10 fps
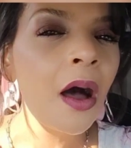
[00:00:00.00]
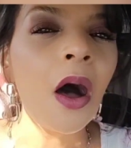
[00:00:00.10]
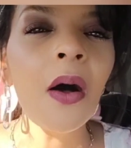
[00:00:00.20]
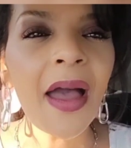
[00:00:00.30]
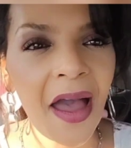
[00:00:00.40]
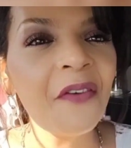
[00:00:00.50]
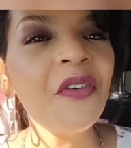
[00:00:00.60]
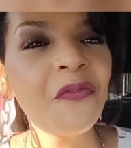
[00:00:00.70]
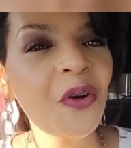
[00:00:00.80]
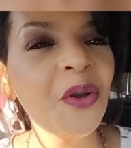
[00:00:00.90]
I'll have
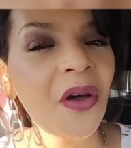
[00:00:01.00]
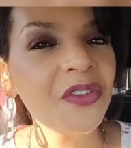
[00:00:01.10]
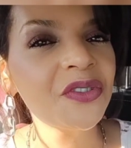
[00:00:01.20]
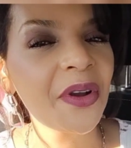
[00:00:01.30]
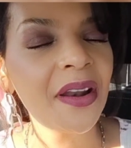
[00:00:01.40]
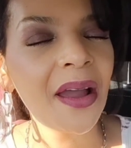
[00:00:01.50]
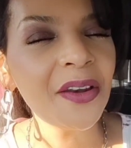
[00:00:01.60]
it for you on the screen. I